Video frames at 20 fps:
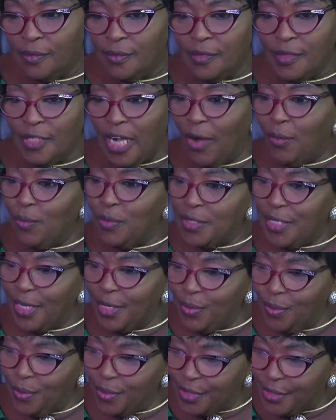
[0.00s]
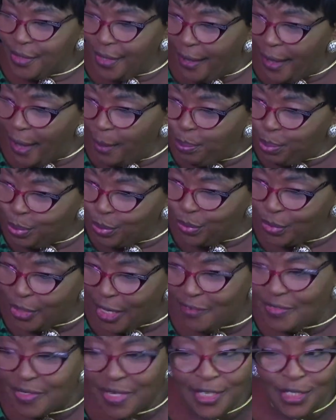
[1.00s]
I won't tell you what happened. I've
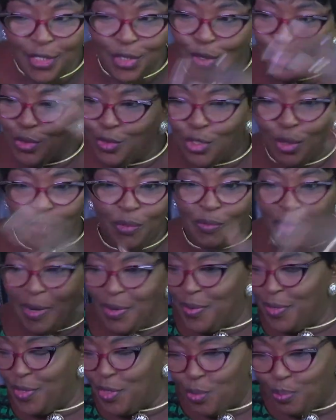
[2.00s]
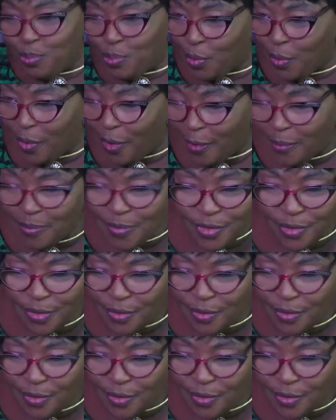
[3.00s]
said it on some of my radio programs.